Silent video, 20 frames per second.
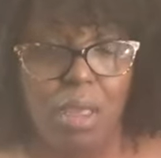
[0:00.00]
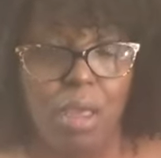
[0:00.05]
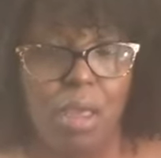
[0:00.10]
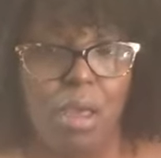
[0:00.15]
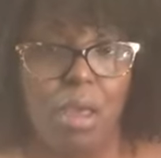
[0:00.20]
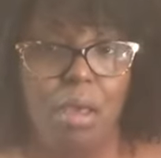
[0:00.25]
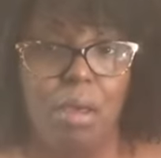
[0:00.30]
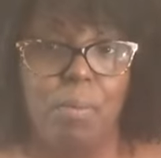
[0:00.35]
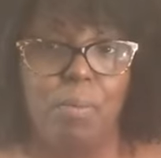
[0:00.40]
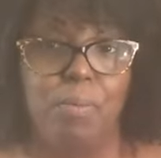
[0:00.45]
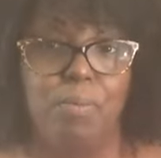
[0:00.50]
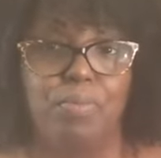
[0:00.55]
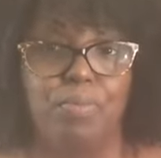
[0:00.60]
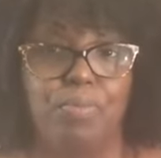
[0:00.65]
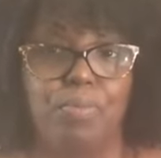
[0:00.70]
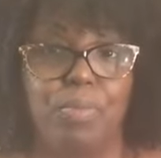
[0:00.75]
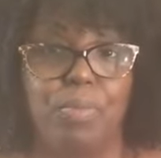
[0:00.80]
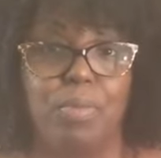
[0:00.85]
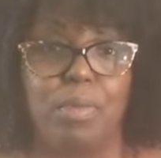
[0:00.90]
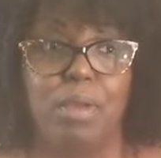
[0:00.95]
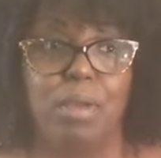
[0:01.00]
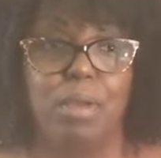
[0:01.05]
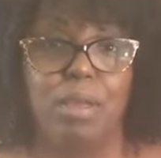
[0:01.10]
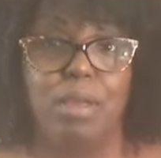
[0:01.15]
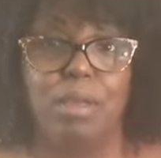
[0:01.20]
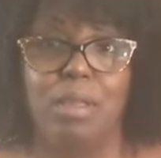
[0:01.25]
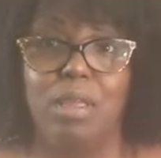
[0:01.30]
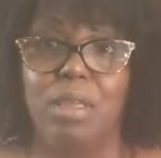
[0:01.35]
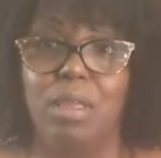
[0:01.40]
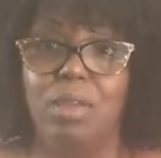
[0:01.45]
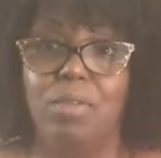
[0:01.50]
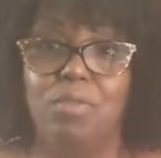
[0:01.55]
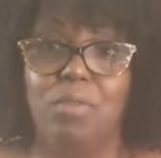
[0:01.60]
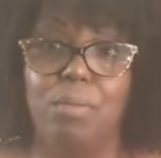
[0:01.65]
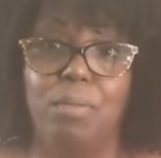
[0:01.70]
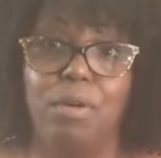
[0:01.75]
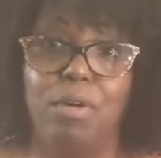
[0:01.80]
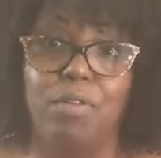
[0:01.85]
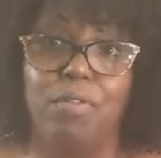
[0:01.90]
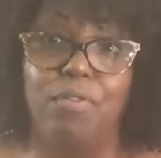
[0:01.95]
Um,
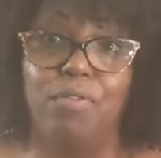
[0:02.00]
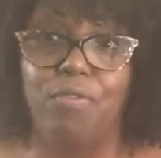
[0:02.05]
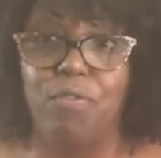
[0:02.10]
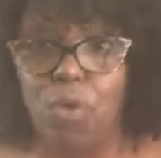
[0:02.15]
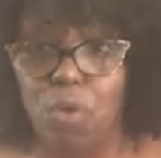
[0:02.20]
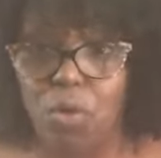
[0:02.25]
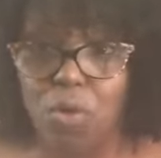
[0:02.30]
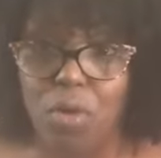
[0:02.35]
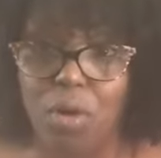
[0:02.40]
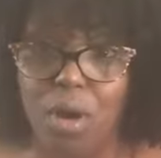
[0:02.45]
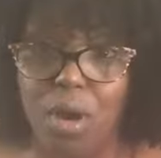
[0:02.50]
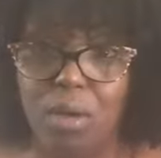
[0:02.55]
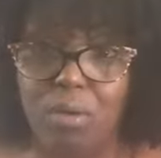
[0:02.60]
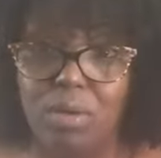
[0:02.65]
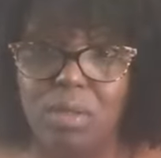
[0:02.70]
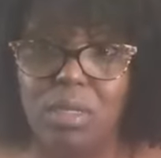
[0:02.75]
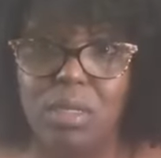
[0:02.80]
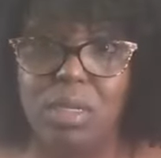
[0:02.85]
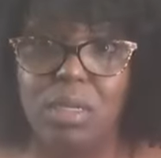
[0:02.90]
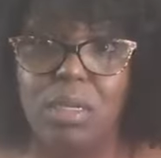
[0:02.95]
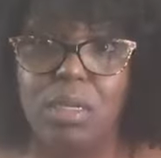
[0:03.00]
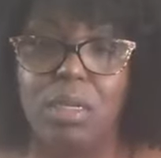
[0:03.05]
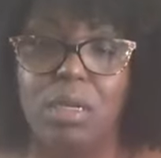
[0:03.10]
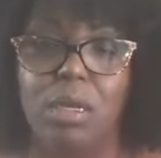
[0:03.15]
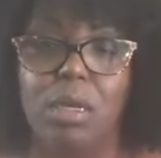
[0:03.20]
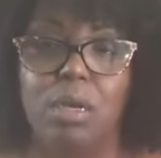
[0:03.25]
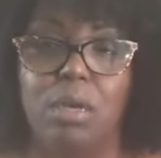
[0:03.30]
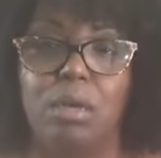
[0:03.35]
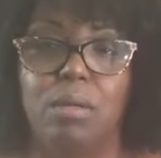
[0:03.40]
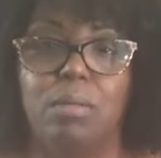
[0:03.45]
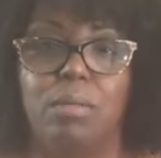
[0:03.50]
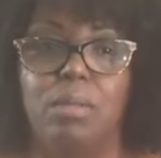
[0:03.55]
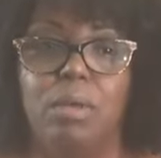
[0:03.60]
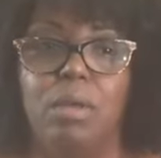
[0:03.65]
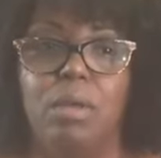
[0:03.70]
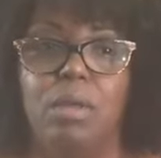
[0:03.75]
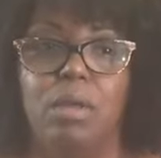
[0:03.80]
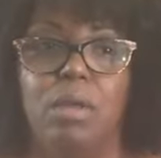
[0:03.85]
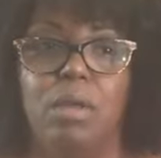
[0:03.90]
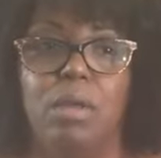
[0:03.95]
even before I was in um,
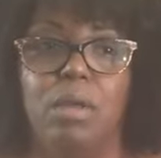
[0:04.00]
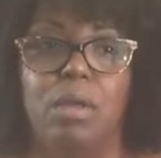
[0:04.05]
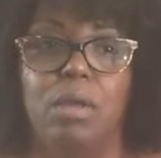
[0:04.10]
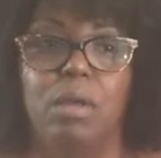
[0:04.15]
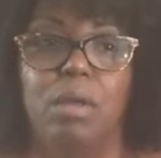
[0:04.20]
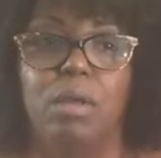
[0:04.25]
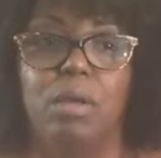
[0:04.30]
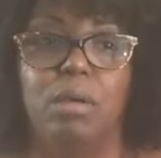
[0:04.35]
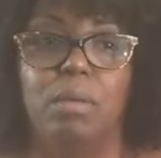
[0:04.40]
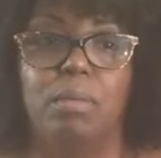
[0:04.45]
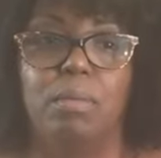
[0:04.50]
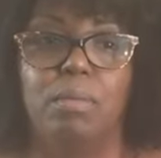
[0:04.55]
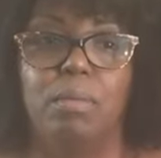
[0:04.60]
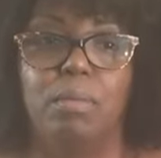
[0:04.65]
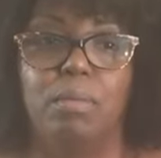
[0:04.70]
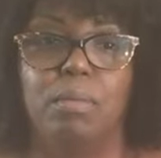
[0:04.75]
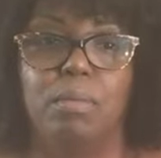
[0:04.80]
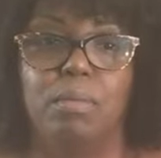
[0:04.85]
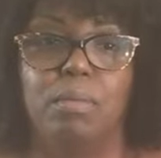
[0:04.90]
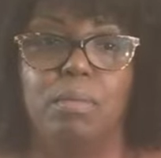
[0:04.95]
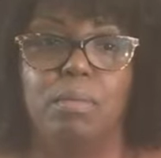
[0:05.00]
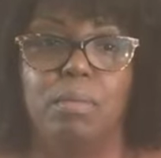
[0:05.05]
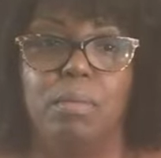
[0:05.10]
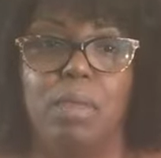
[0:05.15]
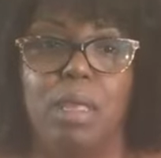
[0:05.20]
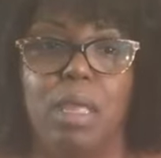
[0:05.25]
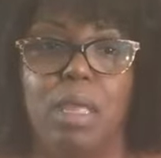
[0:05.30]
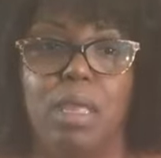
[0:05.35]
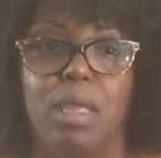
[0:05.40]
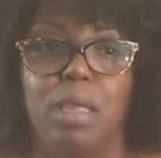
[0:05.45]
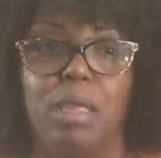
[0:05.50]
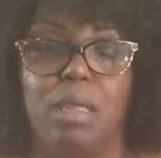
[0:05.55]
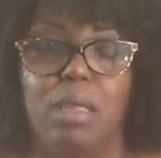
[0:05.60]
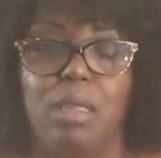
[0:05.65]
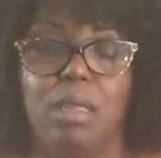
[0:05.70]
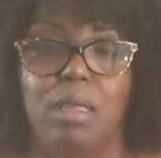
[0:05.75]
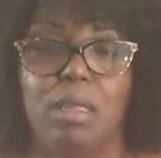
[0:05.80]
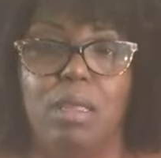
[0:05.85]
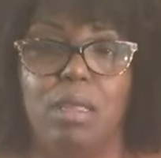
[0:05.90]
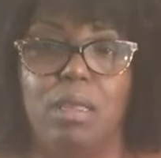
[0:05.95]
um, a,
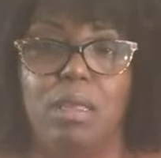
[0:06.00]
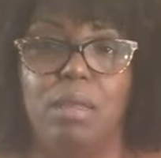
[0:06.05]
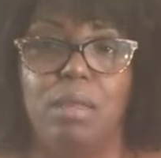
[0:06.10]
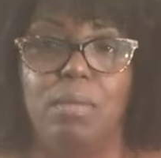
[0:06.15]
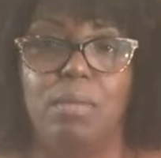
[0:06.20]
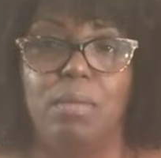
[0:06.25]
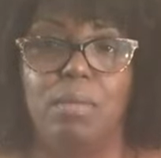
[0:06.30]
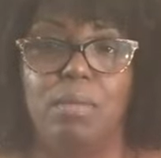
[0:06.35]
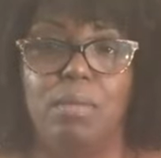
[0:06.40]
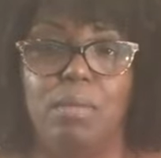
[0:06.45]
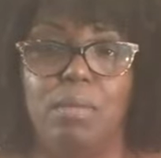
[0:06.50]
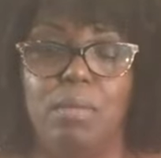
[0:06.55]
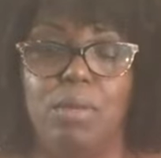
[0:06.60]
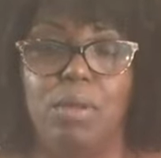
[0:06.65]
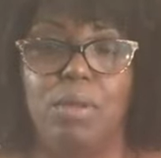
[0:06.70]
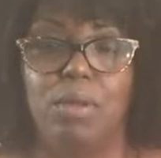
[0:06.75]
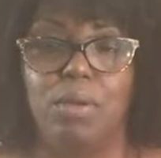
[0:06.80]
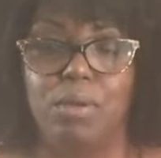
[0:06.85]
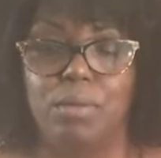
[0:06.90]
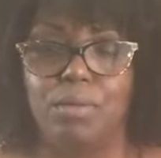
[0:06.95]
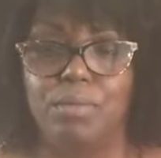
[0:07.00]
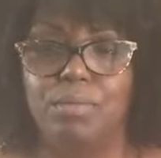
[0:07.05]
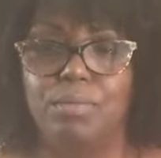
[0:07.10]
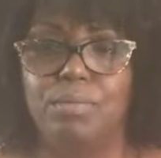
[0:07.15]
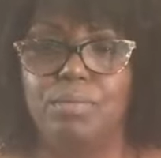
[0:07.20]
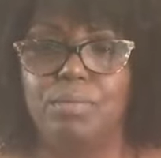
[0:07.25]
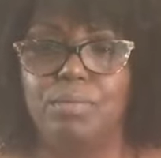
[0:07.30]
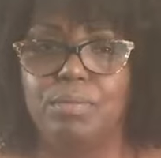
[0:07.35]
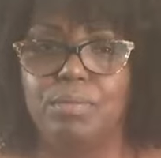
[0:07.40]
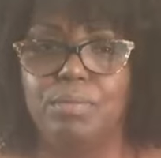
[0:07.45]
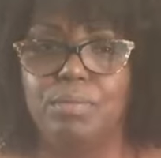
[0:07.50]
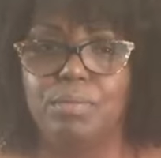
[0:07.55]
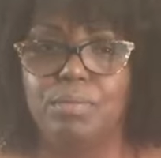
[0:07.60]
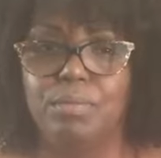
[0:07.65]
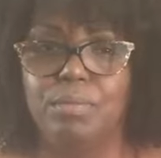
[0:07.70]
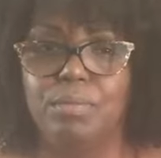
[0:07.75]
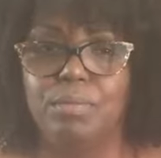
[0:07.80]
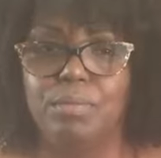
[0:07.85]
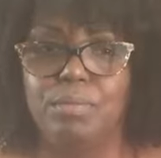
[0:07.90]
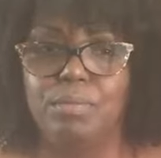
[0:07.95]
you know,
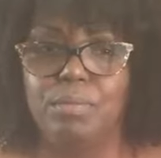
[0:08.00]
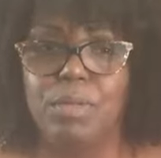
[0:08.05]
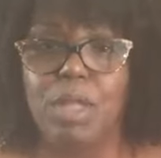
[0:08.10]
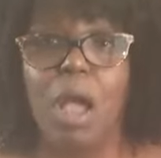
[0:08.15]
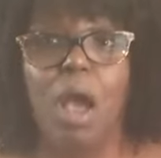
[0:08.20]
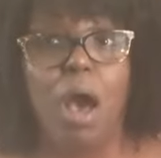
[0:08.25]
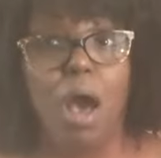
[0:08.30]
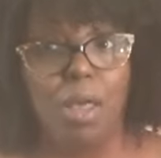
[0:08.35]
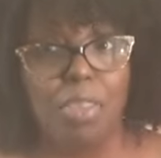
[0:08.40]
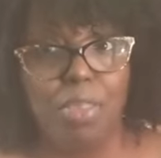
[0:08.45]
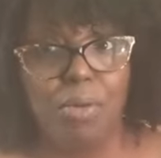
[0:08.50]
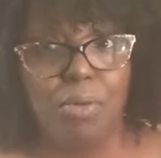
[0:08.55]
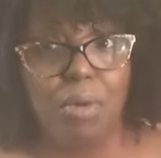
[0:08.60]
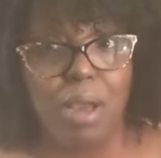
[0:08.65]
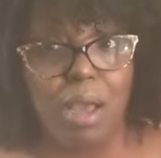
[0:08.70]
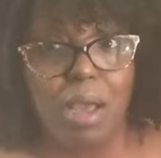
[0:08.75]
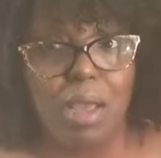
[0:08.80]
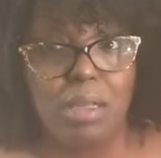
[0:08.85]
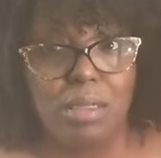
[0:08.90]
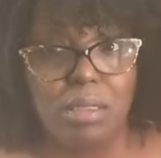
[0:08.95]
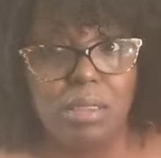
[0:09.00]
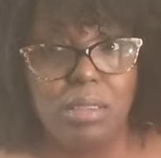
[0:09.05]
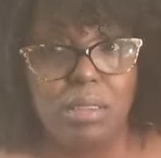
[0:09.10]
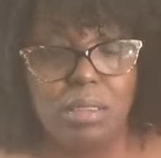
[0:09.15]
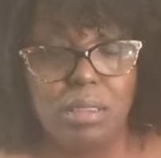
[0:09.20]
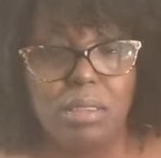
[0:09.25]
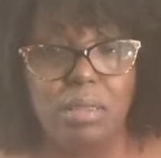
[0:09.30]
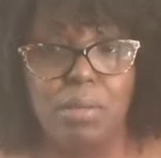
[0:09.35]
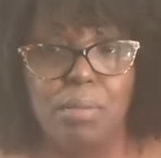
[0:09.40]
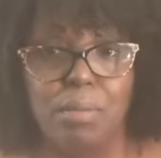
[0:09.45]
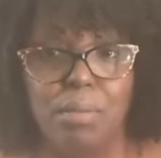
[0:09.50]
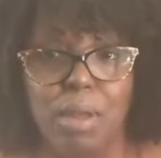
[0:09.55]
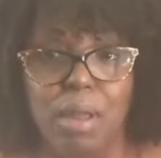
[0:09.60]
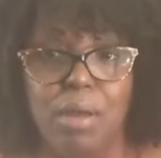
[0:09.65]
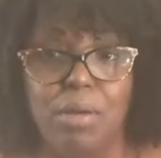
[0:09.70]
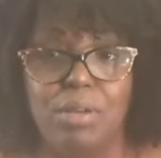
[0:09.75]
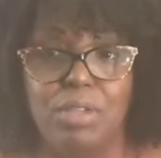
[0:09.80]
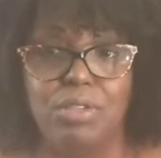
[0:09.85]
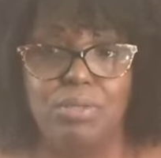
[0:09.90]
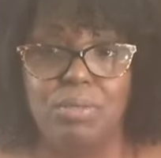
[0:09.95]
authorized
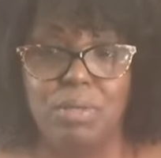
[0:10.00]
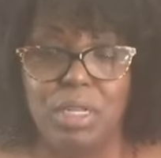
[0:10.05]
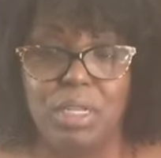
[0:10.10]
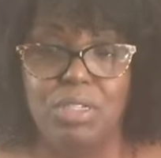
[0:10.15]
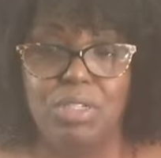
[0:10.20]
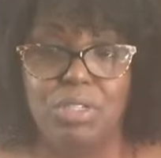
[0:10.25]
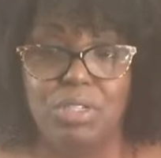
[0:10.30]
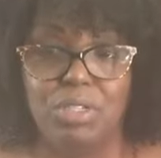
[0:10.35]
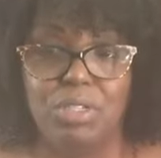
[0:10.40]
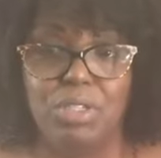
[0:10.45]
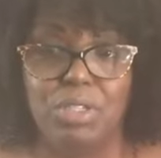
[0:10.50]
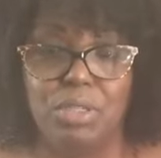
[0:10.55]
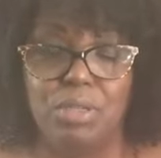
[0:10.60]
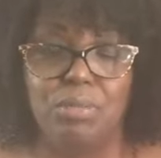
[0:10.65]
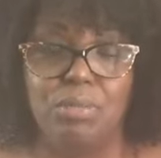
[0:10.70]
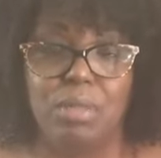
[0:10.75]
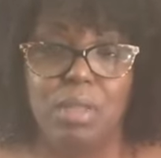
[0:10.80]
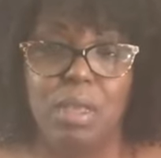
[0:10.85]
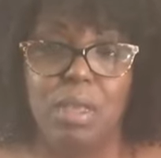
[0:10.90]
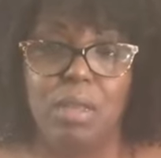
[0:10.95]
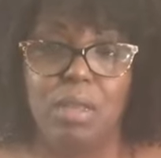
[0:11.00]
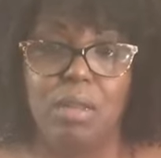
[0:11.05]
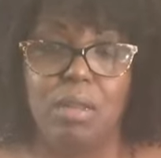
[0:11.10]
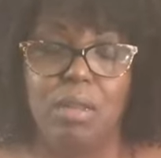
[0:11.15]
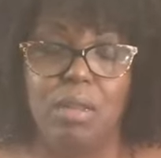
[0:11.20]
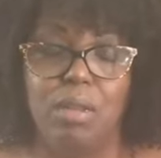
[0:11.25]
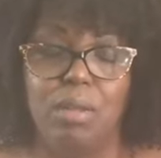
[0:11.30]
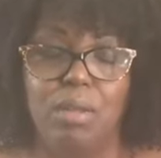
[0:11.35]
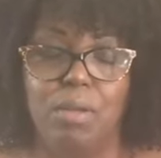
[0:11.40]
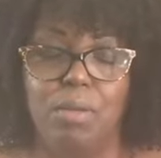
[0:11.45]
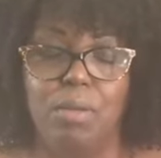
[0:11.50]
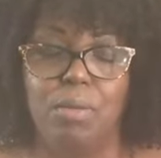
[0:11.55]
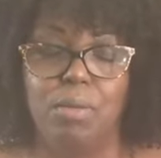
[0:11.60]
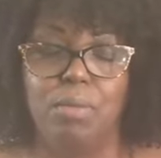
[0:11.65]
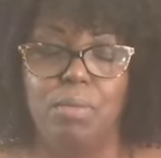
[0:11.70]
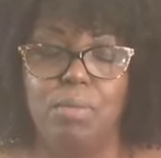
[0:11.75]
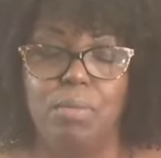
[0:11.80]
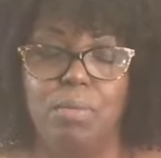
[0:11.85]
marriage relationship that, you know,